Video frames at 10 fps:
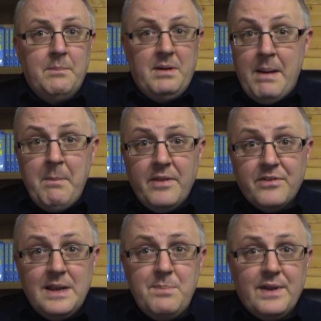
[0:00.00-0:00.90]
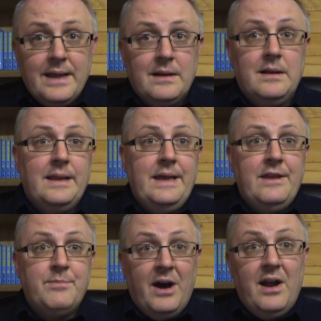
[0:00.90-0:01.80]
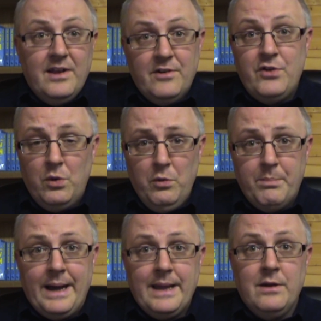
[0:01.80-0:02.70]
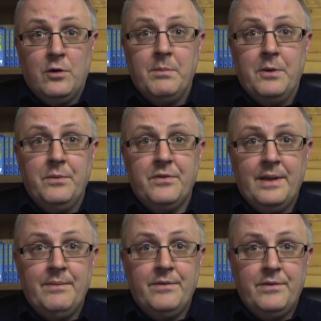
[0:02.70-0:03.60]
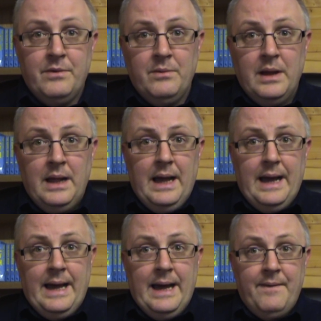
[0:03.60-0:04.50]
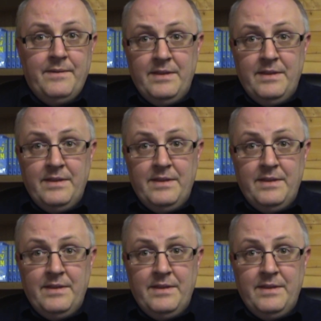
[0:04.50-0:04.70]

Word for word: But remember, the sleep cycle is partly controlled by hormones, and so uh,